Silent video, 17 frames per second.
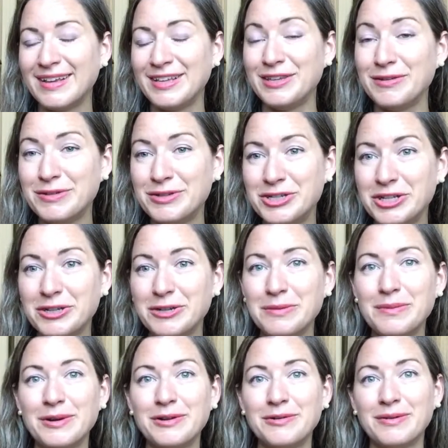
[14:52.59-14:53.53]

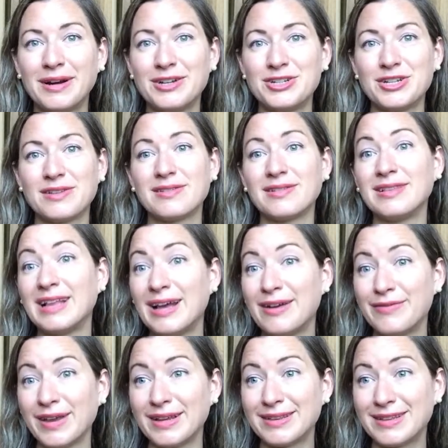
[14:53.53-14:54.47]
YouTube who are just
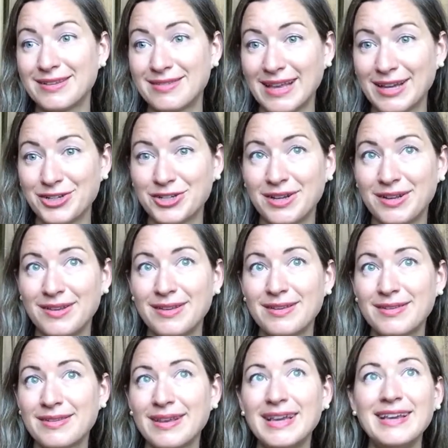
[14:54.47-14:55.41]
loving the
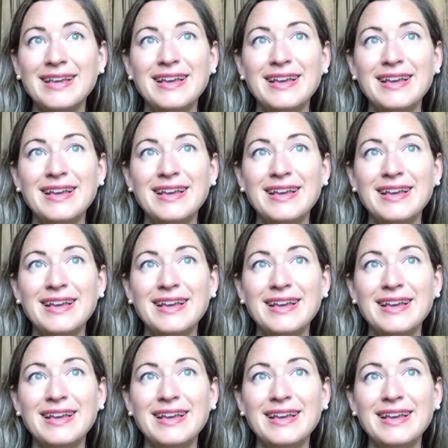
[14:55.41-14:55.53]
sessions.